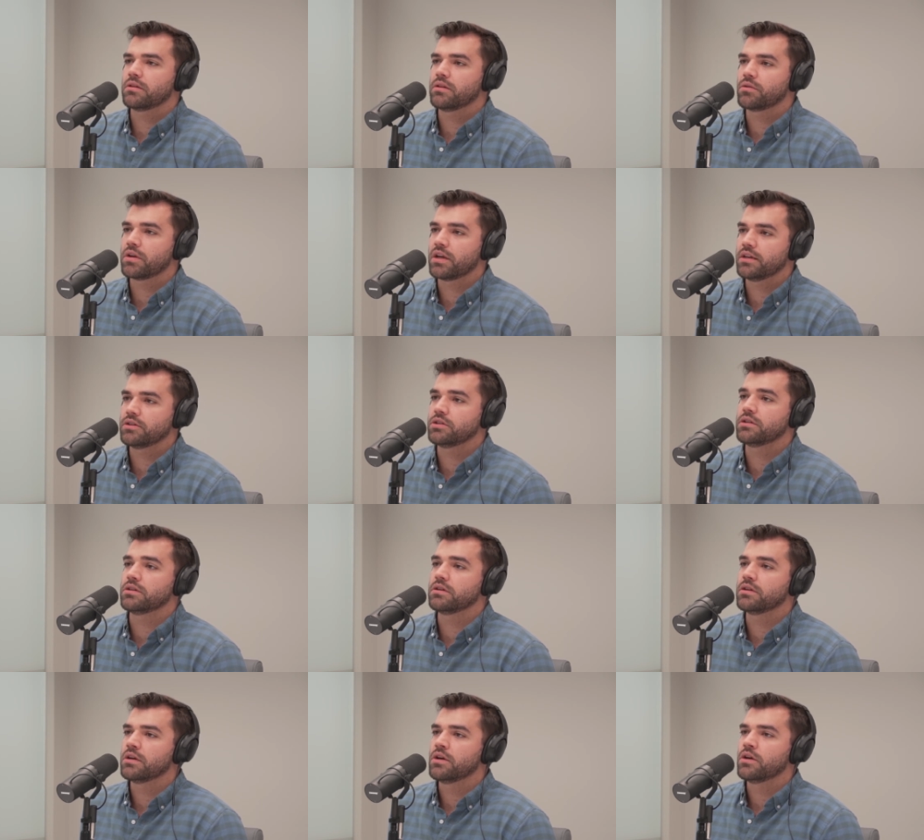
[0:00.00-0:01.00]

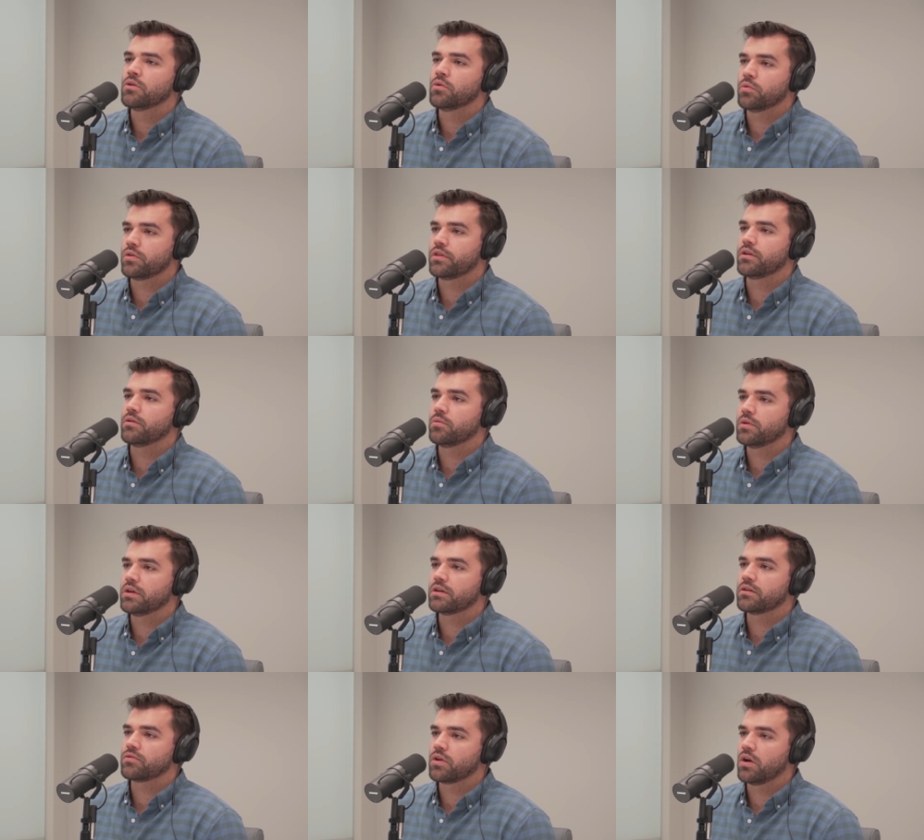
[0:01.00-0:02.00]
location within a
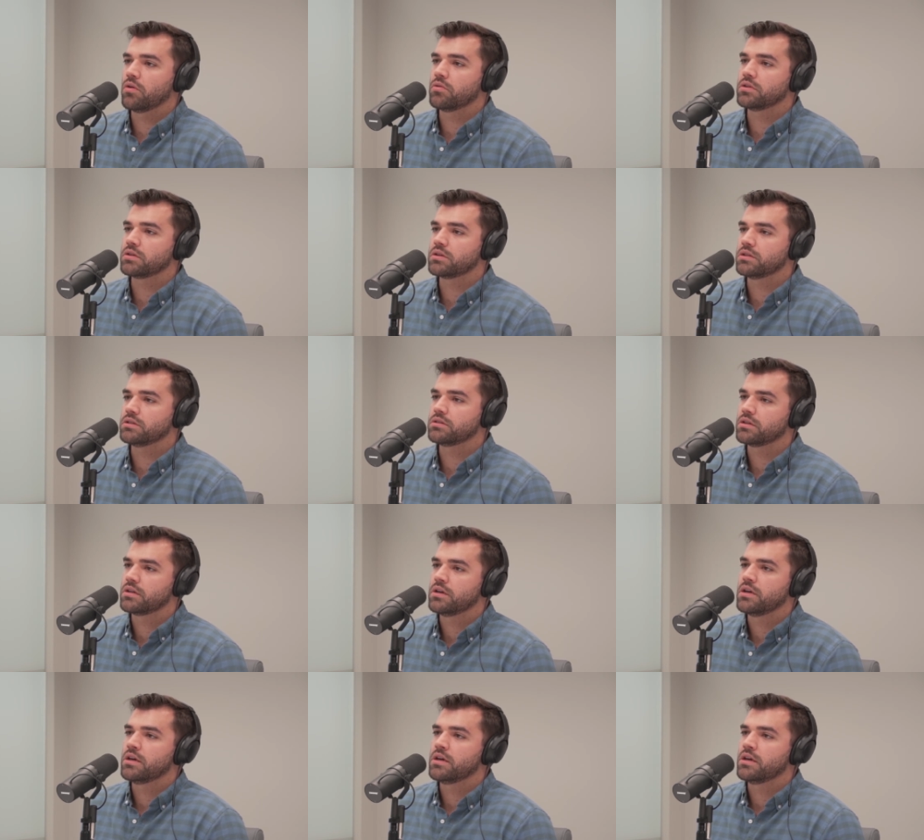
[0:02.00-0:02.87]
week of going because...